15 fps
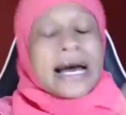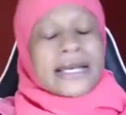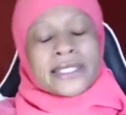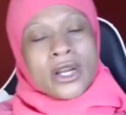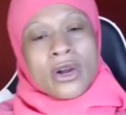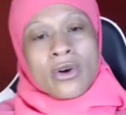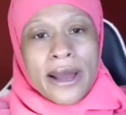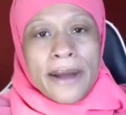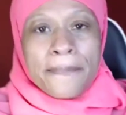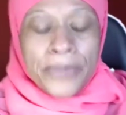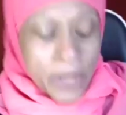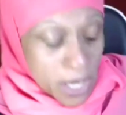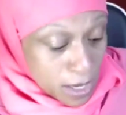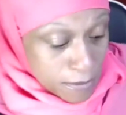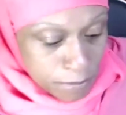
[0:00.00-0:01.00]
I said, okay.
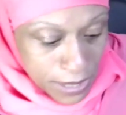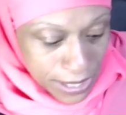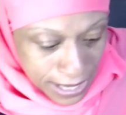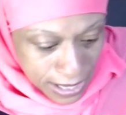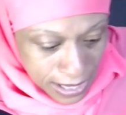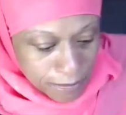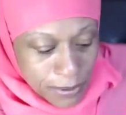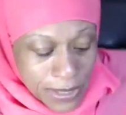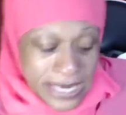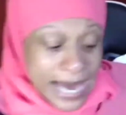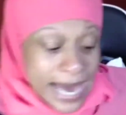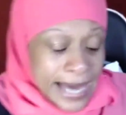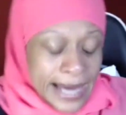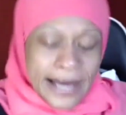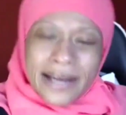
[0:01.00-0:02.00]
But um, but
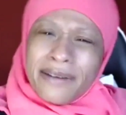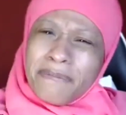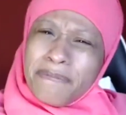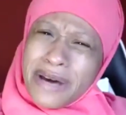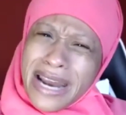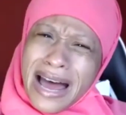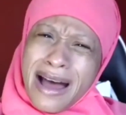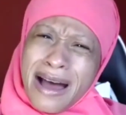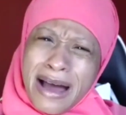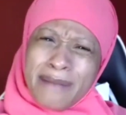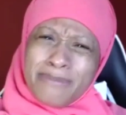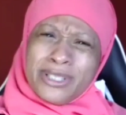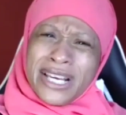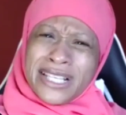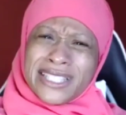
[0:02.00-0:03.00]
yeah, but I,
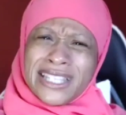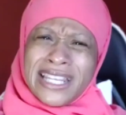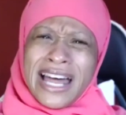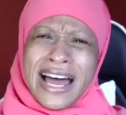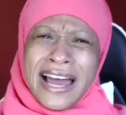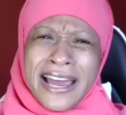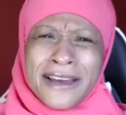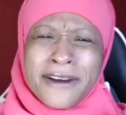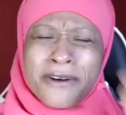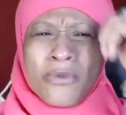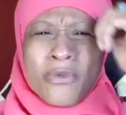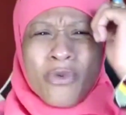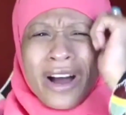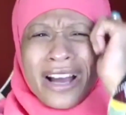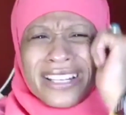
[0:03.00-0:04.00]
I'm just like,
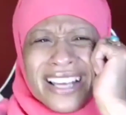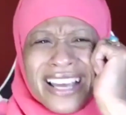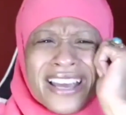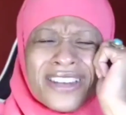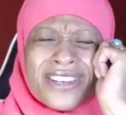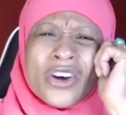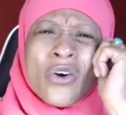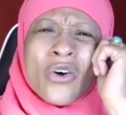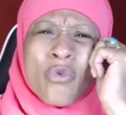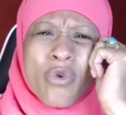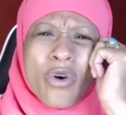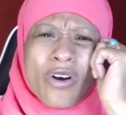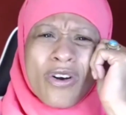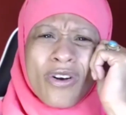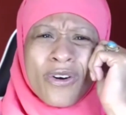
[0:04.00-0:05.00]
what in the
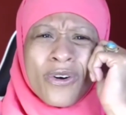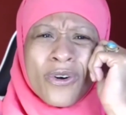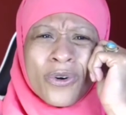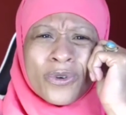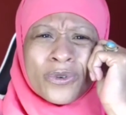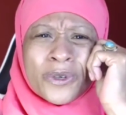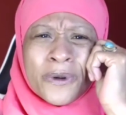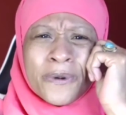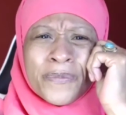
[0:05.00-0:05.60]
world?